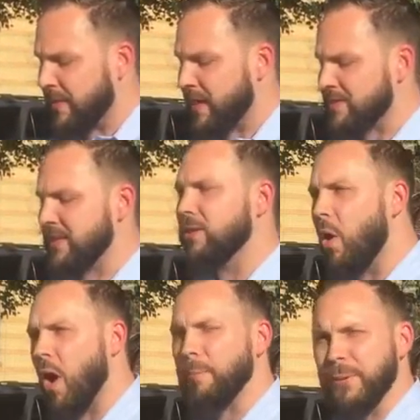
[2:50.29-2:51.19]
That is a
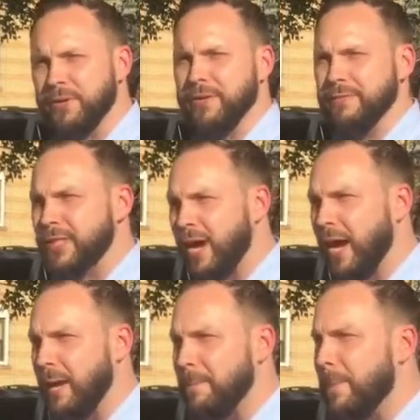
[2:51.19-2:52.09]
long period of
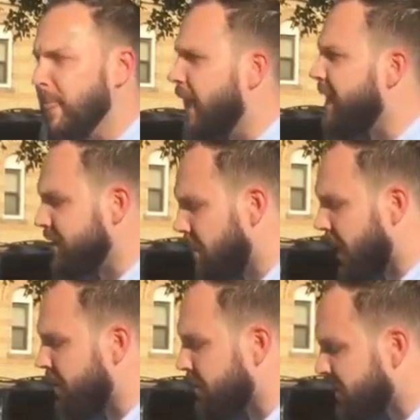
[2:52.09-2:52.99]
time, and to
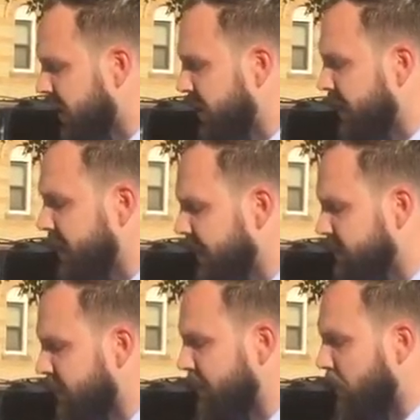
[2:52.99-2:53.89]
my understanding, Nick
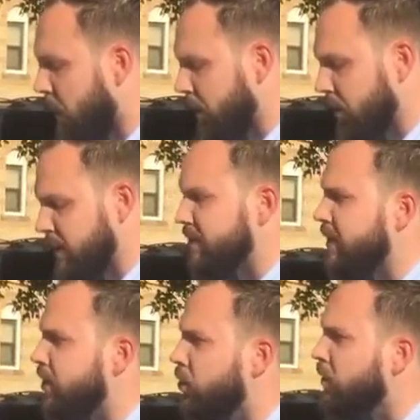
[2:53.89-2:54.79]
has been a partner at
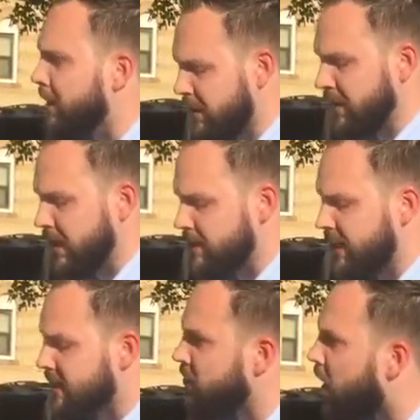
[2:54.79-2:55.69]
Senator Raymond
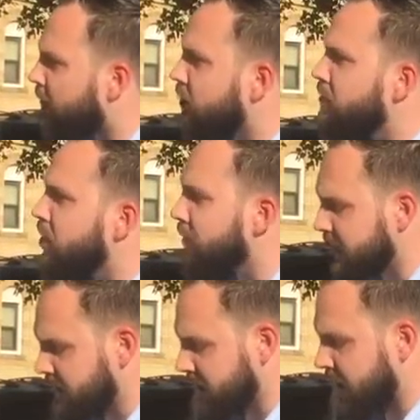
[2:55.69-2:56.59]
Lesniak's law firm
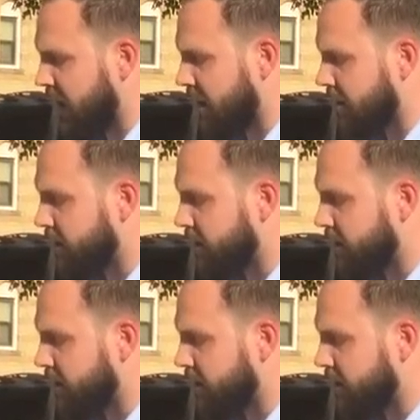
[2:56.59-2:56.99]
during this time.